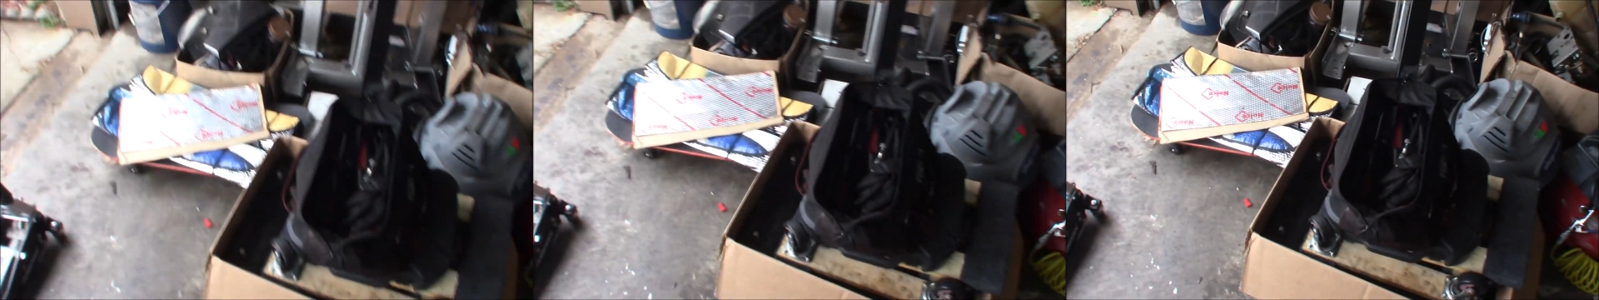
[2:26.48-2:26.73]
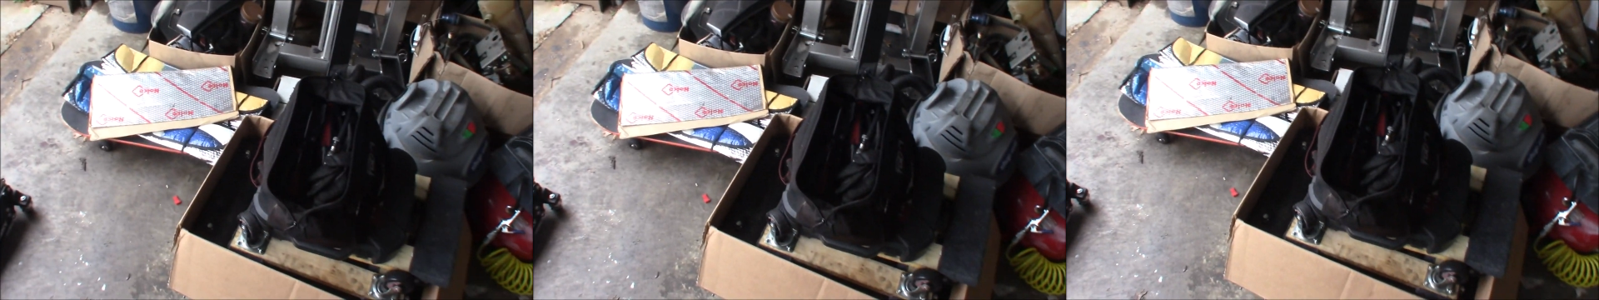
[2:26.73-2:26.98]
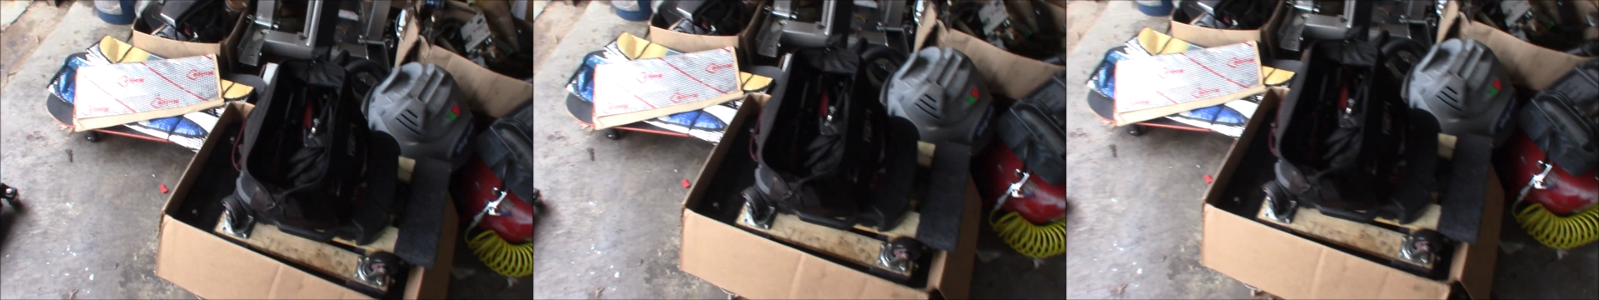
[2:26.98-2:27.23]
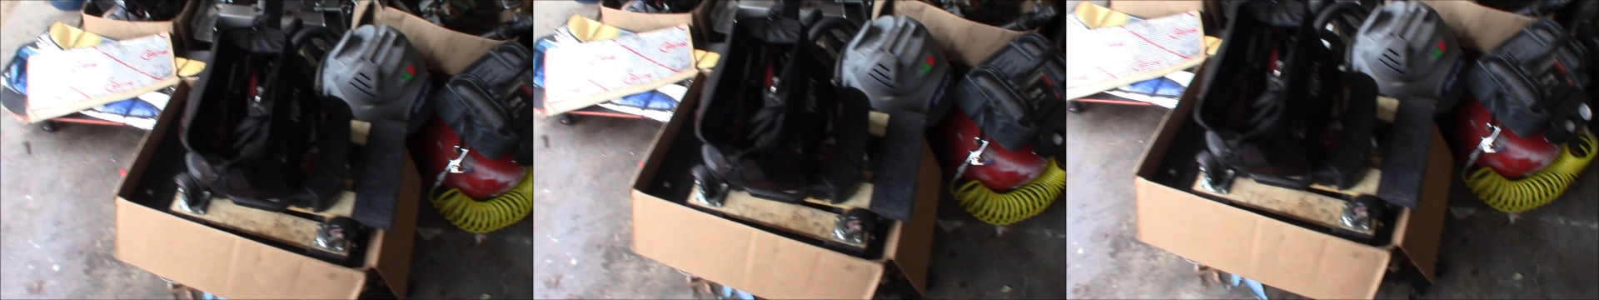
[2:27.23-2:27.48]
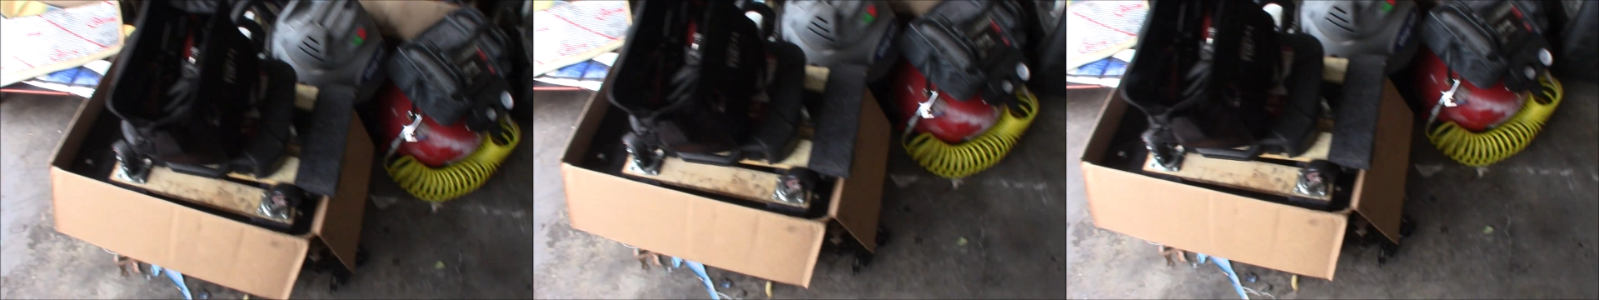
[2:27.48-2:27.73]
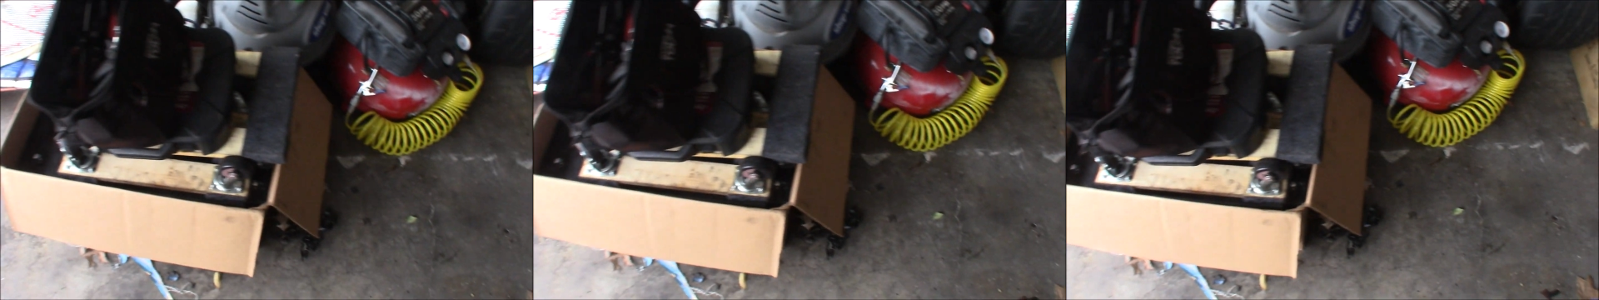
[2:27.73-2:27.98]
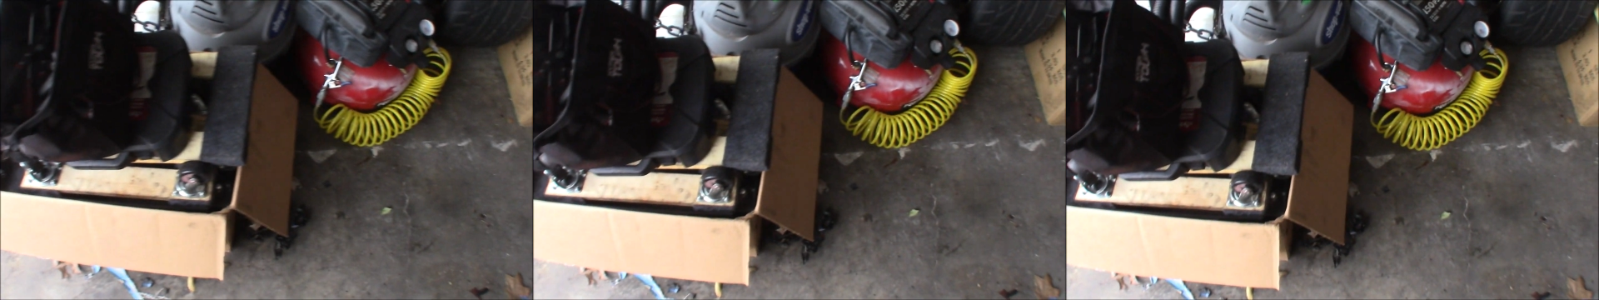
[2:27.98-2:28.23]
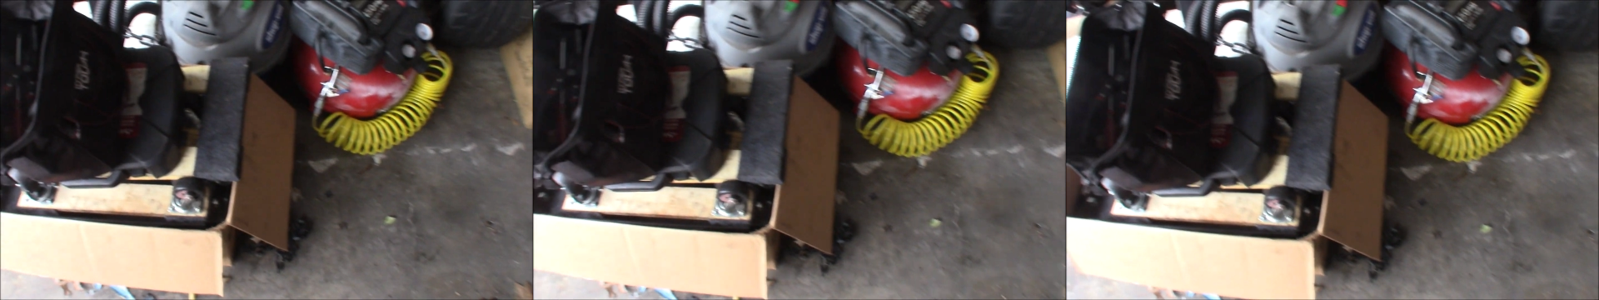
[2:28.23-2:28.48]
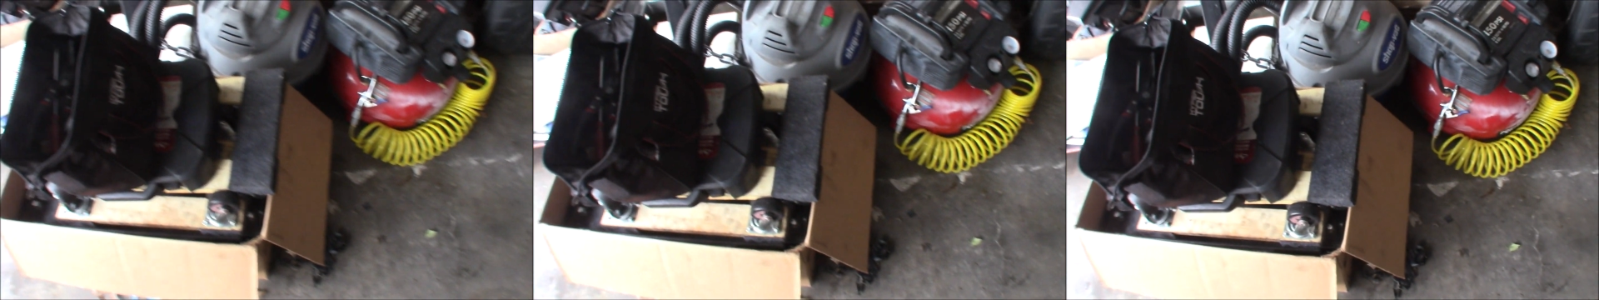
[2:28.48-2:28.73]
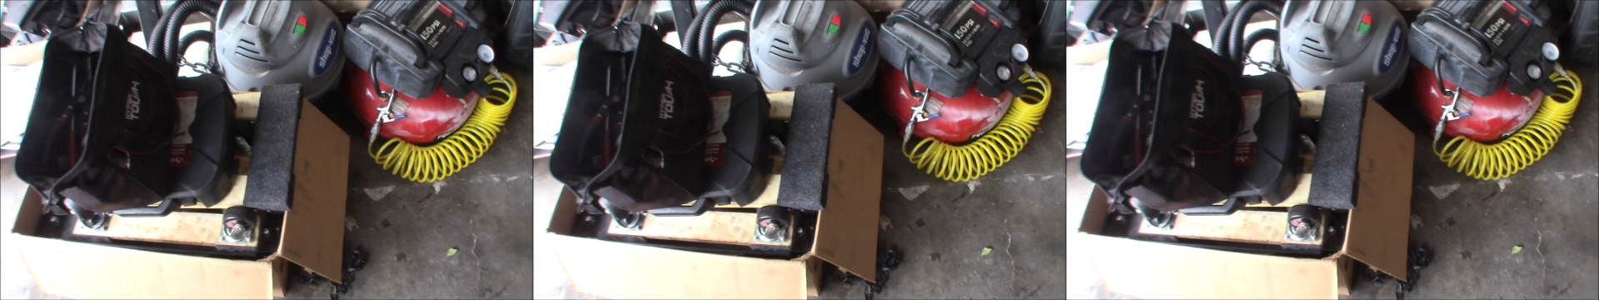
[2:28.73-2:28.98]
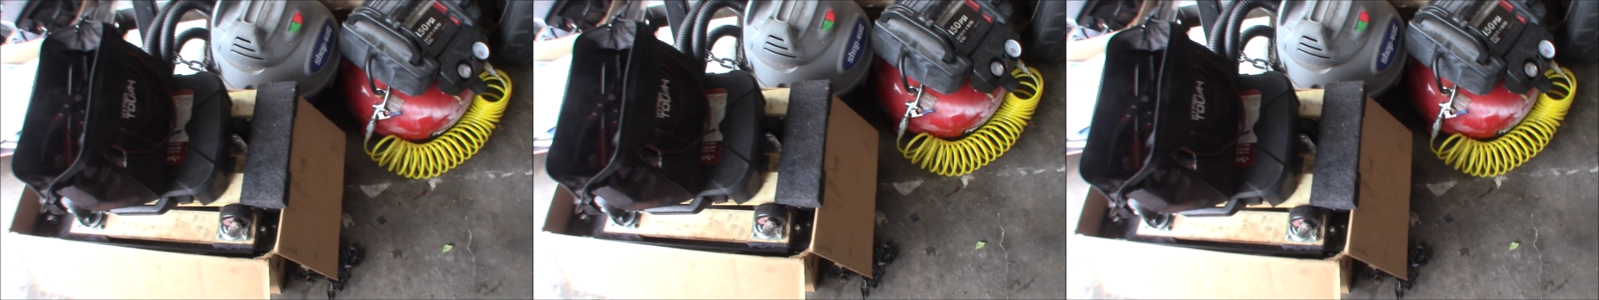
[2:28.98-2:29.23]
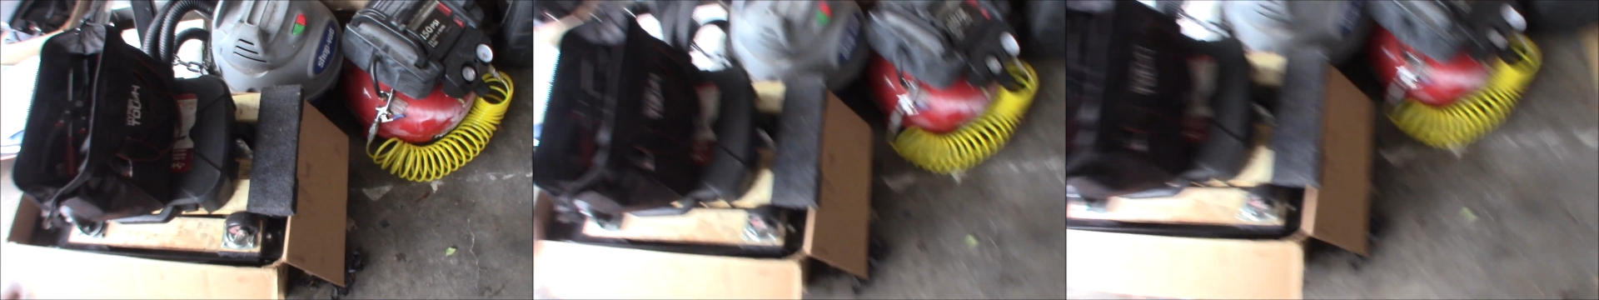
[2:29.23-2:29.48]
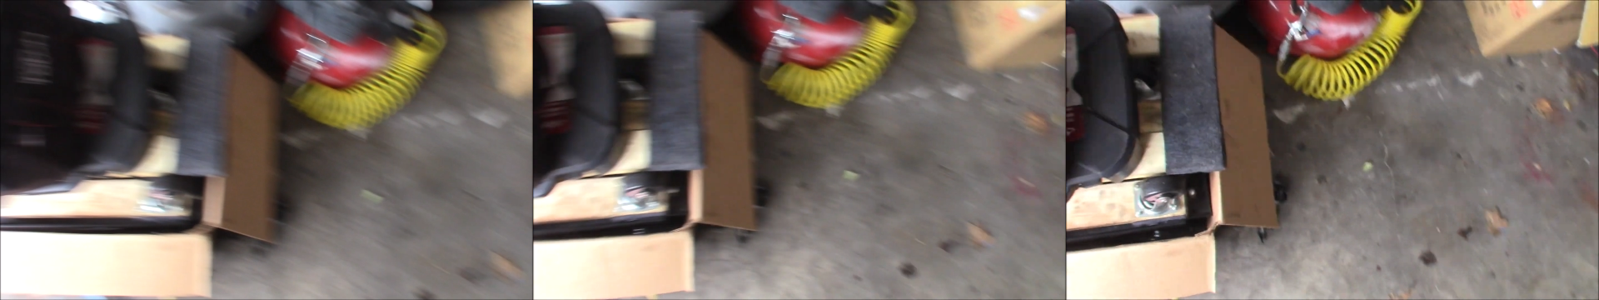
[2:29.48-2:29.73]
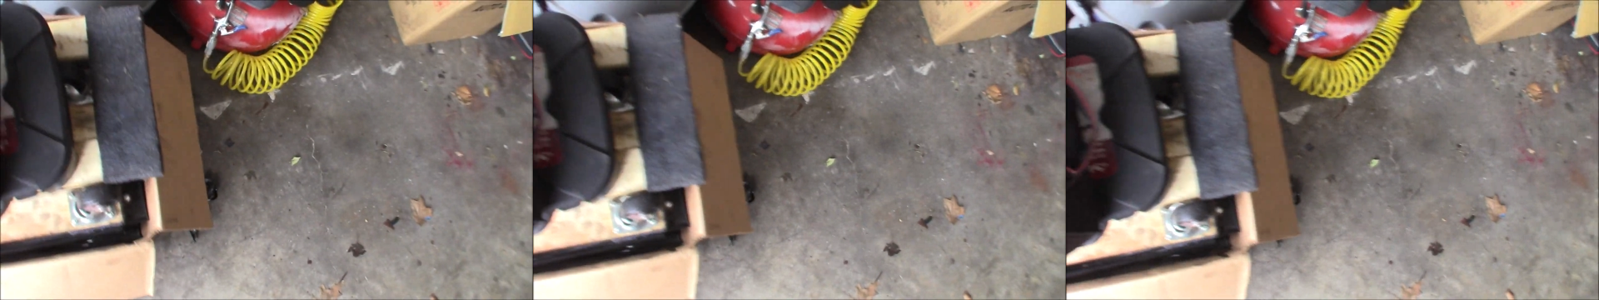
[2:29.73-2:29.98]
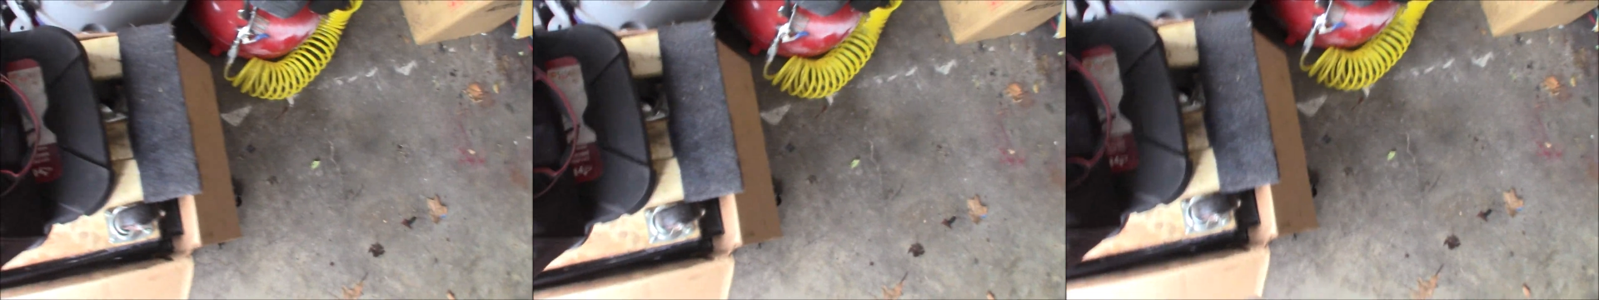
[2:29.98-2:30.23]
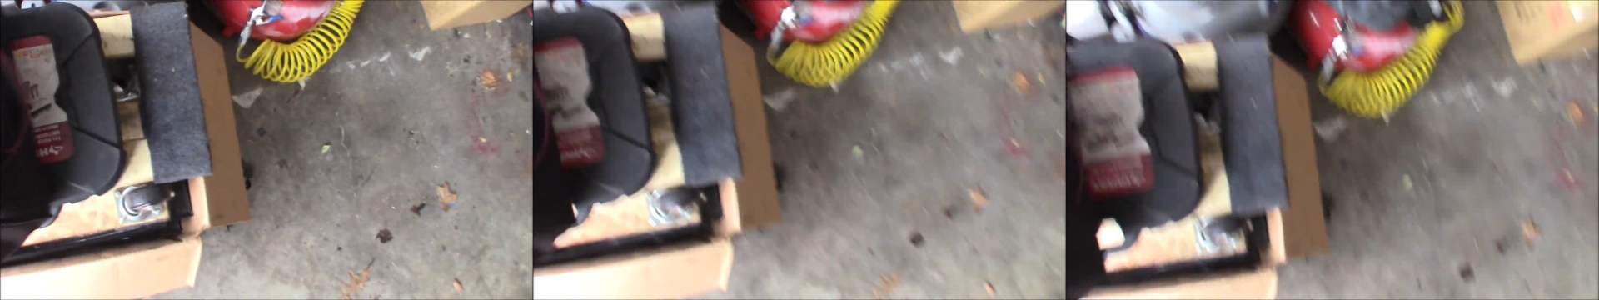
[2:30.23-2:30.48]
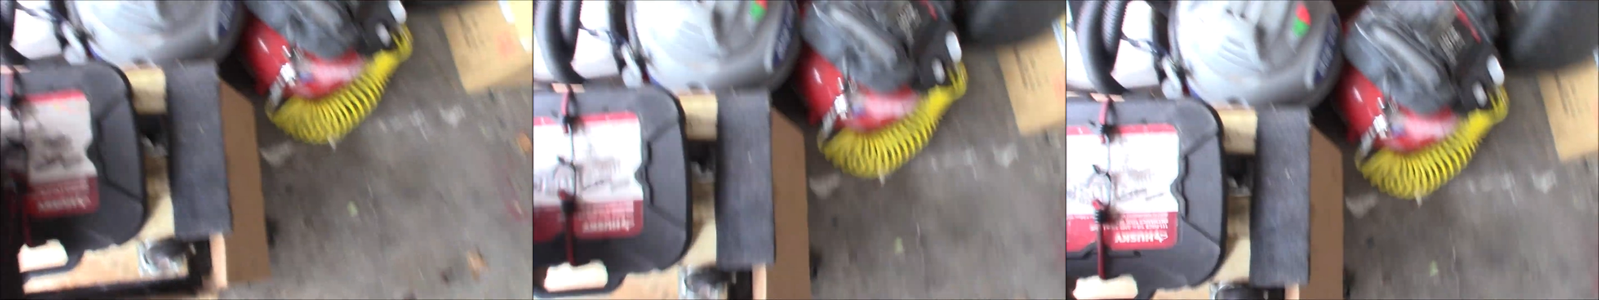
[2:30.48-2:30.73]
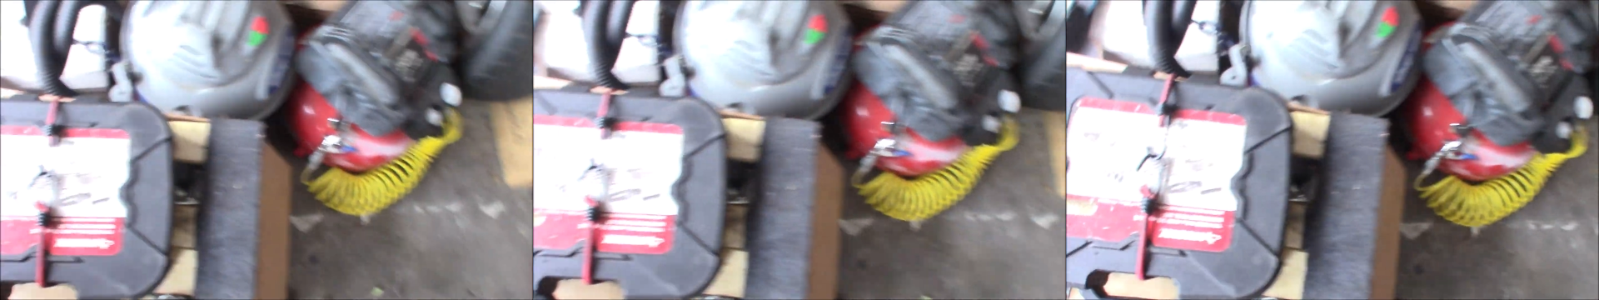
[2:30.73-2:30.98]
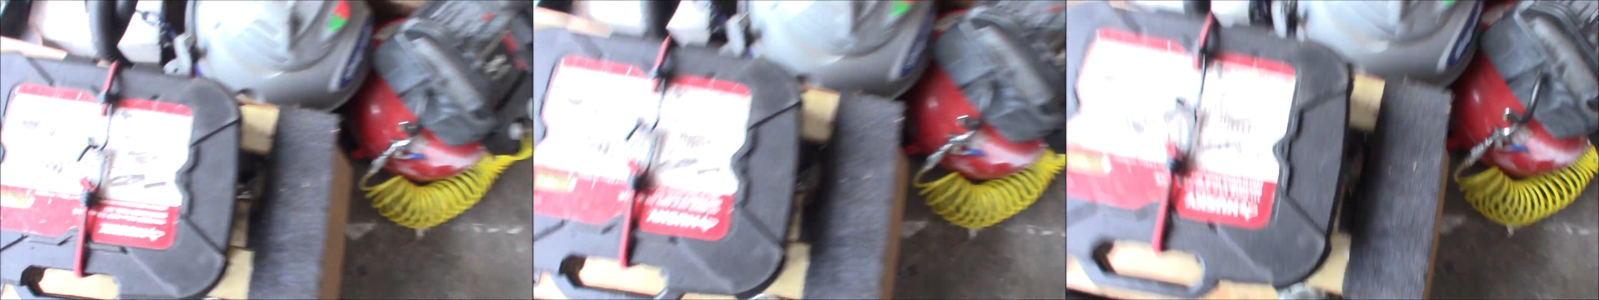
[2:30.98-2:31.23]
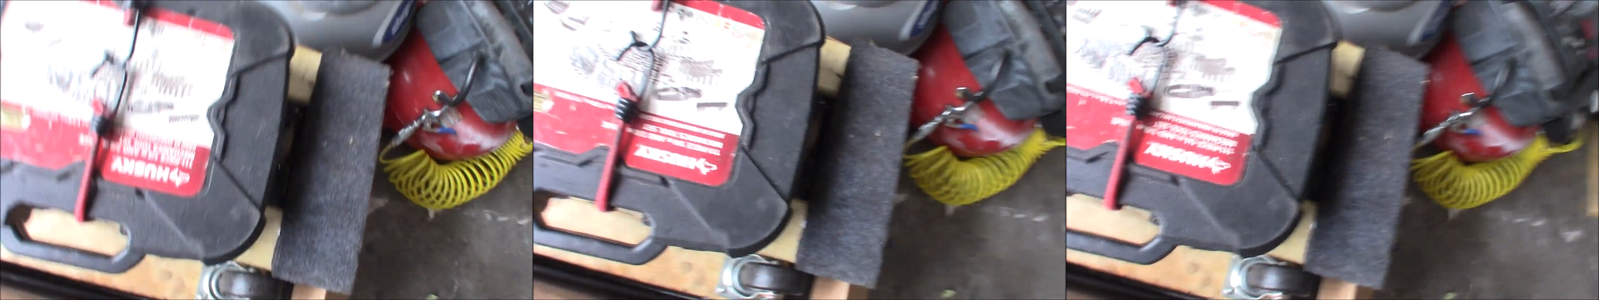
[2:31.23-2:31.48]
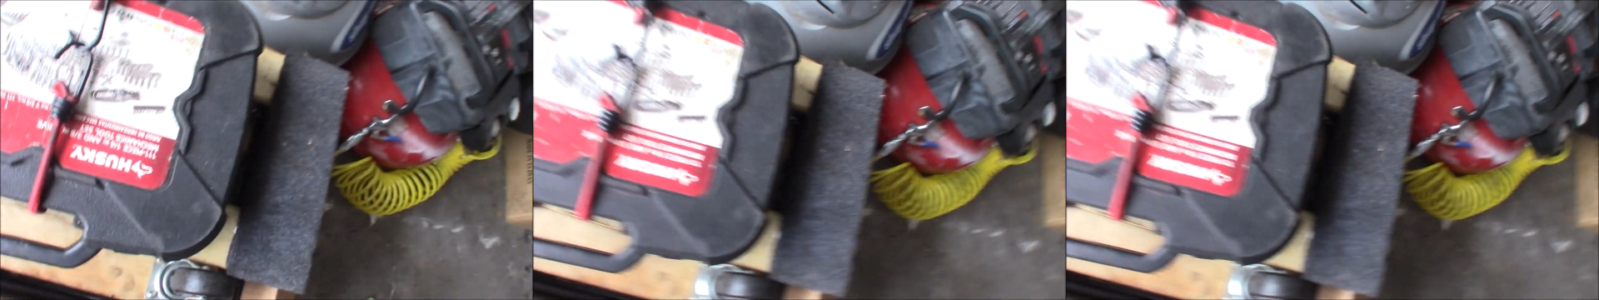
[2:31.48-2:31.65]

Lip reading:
[unreadable: no face in view]